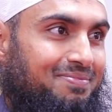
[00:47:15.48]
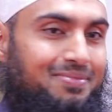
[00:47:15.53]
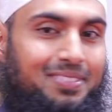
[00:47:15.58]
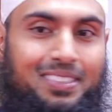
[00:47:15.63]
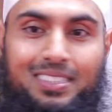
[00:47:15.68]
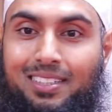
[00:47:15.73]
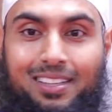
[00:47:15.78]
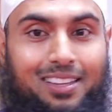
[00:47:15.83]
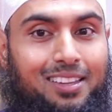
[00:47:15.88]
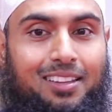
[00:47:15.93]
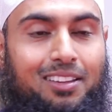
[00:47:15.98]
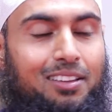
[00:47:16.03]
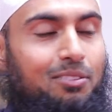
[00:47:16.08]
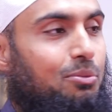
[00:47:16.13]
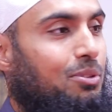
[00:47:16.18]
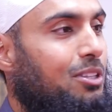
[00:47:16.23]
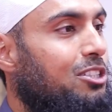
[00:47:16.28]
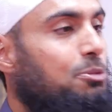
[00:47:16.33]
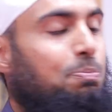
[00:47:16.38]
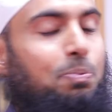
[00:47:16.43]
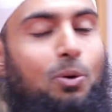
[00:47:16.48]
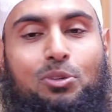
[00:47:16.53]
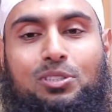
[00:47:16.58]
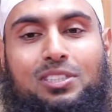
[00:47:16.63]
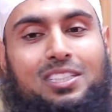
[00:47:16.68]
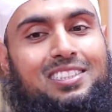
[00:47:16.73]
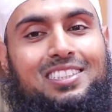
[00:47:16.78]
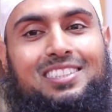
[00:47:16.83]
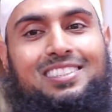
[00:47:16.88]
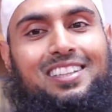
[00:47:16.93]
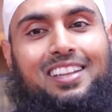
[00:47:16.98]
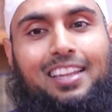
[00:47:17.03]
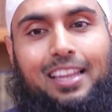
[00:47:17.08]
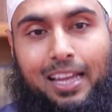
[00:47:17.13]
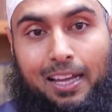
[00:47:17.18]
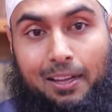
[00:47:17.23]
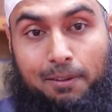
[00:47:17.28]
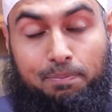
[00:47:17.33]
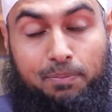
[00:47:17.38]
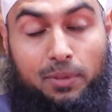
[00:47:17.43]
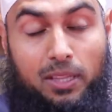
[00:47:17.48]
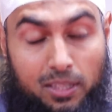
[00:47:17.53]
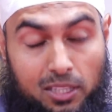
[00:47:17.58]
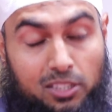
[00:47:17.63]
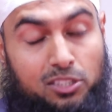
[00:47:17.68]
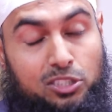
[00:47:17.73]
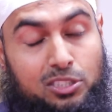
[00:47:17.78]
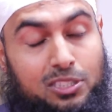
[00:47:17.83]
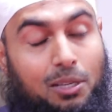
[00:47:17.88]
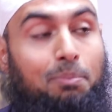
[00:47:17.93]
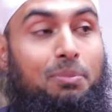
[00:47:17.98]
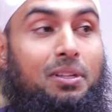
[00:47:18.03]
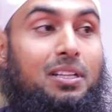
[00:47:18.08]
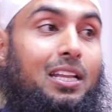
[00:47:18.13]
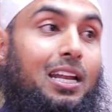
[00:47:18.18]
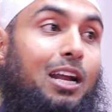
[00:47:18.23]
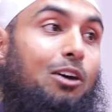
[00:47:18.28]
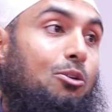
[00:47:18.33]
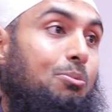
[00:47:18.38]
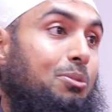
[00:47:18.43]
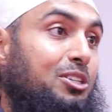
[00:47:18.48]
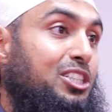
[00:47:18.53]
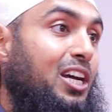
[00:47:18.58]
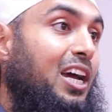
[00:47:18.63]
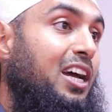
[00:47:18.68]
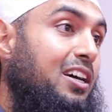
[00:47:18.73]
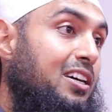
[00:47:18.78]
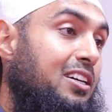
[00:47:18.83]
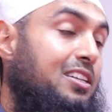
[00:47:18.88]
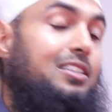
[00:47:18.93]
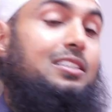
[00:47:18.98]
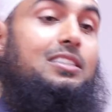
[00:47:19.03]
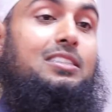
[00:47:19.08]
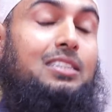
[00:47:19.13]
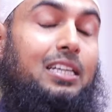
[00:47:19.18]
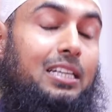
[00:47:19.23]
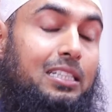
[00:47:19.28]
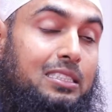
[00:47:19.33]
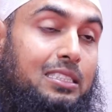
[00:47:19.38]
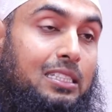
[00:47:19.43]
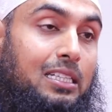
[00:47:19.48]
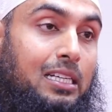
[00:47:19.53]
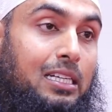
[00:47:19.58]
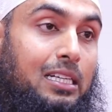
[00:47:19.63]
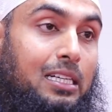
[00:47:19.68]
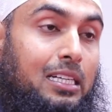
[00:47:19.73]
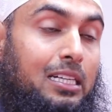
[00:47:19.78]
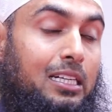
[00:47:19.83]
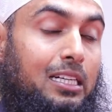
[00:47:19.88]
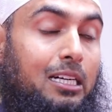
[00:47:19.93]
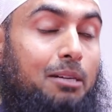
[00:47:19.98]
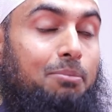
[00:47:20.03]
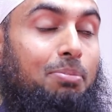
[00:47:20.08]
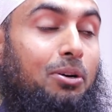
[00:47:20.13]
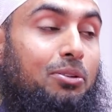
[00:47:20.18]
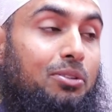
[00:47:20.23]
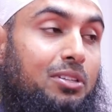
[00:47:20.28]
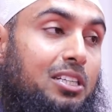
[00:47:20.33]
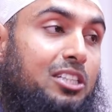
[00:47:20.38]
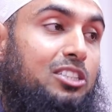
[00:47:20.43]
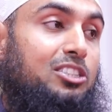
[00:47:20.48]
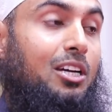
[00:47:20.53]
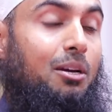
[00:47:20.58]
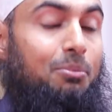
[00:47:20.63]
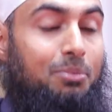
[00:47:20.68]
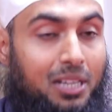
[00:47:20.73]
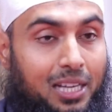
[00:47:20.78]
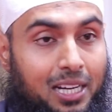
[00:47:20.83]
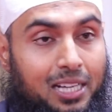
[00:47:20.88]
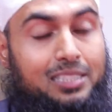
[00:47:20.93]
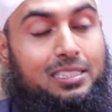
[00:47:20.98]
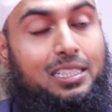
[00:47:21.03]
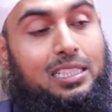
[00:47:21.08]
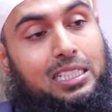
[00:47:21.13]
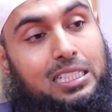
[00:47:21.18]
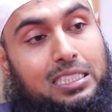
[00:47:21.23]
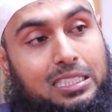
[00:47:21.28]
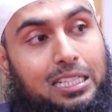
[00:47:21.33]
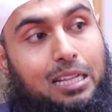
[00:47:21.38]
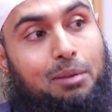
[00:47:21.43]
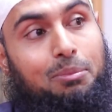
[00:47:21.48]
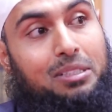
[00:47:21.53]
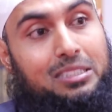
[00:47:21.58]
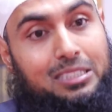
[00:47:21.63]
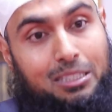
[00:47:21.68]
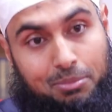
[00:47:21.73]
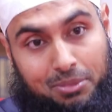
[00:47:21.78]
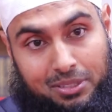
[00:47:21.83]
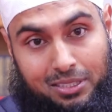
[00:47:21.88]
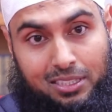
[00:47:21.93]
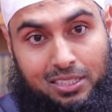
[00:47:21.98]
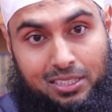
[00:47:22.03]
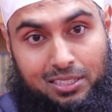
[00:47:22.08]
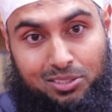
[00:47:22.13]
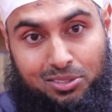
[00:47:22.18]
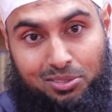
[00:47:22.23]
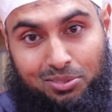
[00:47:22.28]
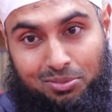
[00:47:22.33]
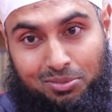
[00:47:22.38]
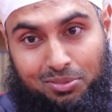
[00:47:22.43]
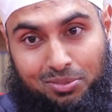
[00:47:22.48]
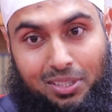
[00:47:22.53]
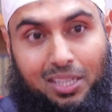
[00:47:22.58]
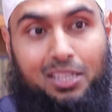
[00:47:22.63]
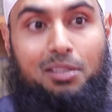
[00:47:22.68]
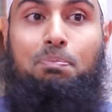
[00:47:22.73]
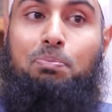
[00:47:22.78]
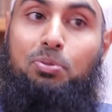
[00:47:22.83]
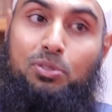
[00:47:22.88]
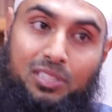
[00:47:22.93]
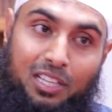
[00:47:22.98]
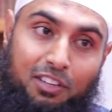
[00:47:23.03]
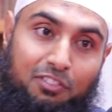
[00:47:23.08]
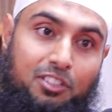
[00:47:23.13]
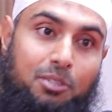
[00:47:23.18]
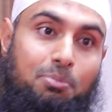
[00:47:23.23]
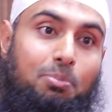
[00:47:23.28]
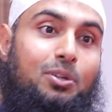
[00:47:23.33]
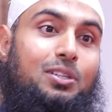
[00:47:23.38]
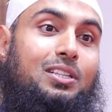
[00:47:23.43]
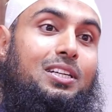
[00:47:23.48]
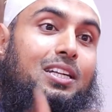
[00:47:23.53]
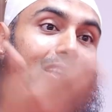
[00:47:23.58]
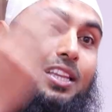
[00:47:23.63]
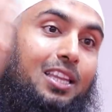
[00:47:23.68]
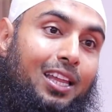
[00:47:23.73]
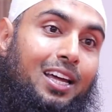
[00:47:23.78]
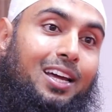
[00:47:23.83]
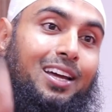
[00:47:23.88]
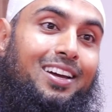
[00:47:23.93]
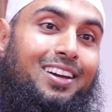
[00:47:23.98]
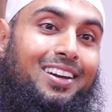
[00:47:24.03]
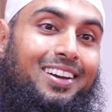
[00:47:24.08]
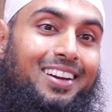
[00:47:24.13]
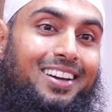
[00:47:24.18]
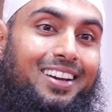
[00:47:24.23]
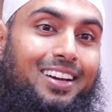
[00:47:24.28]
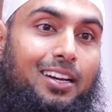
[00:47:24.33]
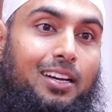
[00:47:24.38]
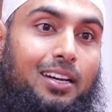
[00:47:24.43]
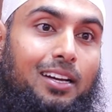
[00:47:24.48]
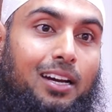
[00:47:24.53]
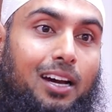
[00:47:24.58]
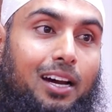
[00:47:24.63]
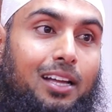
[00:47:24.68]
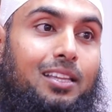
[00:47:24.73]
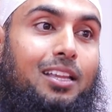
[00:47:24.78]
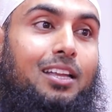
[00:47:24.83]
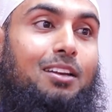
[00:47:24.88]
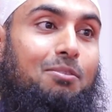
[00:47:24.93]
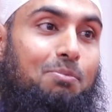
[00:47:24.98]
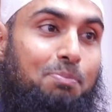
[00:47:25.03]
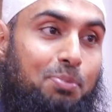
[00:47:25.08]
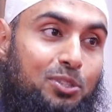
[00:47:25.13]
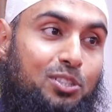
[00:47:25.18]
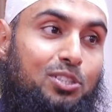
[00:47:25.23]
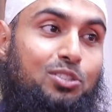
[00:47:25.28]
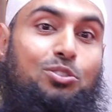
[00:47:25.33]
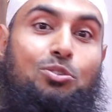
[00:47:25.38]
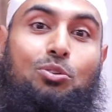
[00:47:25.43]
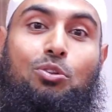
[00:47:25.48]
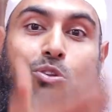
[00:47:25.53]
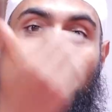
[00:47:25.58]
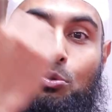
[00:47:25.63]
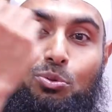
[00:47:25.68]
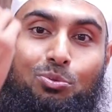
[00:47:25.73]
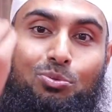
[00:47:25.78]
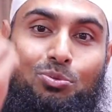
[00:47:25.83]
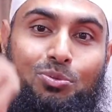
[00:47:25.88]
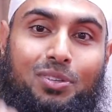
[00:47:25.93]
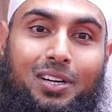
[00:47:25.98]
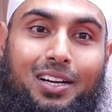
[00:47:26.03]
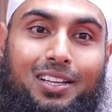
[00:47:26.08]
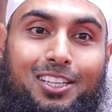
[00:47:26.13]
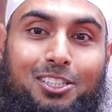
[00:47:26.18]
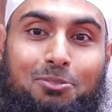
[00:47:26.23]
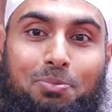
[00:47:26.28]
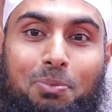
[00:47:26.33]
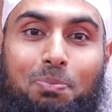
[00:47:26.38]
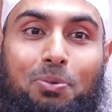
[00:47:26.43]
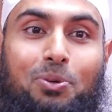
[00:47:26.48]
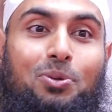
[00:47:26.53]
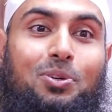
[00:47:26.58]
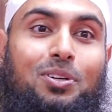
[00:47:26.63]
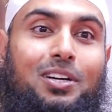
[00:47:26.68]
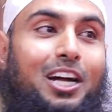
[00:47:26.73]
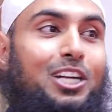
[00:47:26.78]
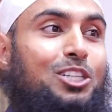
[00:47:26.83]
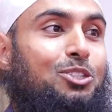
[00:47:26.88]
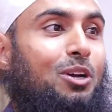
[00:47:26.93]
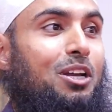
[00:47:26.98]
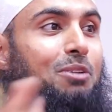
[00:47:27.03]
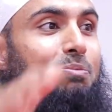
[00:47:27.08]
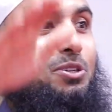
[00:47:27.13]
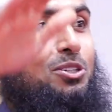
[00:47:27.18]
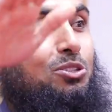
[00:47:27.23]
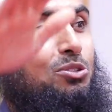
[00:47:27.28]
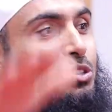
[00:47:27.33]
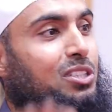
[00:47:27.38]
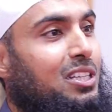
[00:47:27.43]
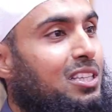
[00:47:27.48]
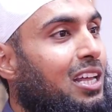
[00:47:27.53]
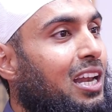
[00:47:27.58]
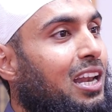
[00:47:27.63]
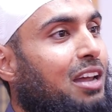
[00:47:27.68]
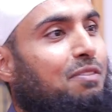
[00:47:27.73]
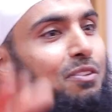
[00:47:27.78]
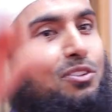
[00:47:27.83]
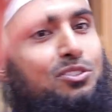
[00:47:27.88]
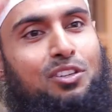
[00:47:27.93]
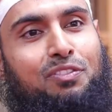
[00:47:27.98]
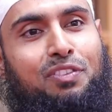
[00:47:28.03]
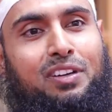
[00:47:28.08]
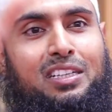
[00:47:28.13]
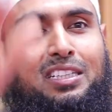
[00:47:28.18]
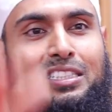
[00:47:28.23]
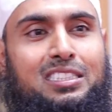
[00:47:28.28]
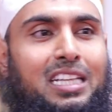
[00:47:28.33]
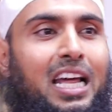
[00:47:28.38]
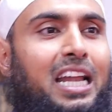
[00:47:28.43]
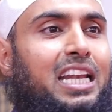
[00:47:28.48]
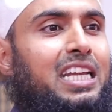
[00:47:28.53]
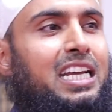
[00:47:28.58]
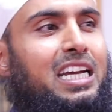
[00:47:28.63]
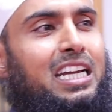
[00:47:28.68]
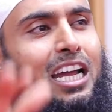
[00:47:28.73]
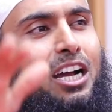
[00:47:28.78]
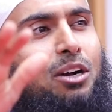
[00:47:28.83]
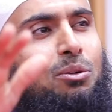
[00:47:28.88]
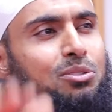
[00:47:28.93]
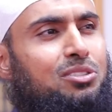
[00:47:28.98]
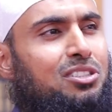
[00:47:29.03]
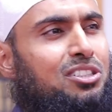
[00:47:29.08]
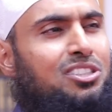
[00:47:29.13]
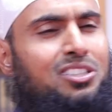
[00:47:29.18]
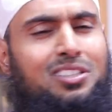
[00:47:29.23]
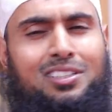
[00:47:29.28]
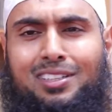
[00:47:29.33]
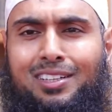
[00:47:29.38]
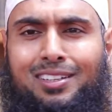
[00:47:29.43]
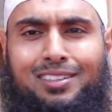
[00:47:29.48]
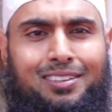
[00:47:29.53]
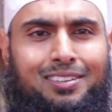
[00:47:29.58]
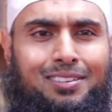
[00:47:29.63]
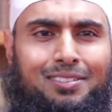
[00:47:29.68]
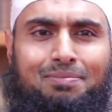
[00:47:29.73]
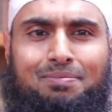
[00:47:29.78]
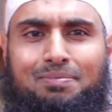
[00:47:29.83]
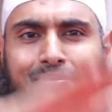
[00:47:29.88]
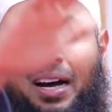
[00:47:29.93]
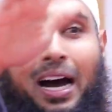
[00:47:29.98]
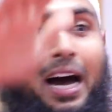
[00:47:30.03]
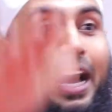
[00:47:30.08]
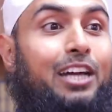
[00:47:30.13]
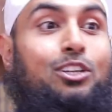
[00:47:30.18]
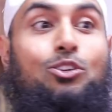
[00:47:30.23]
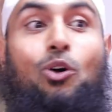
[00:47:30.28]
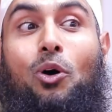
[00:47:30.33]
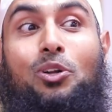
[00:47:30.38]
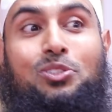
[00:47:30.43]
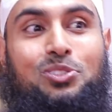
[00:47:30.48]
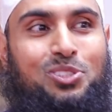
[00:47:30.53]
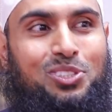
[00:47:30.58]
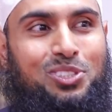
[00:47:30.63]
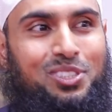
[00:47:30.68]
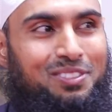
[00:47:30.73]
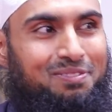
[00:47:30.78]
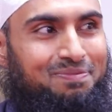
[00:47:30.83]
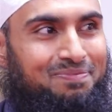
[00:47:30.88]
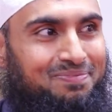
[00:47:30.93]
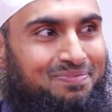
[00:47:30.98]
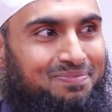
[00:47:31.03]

This process isn't there. And this is something that our mashayikh criticize about the jami'at and the Islamic seminaries. That it puts everybody in there and then pushes you through. And there's people who graduate, but you see the levels of understanding and acquisition are at odds.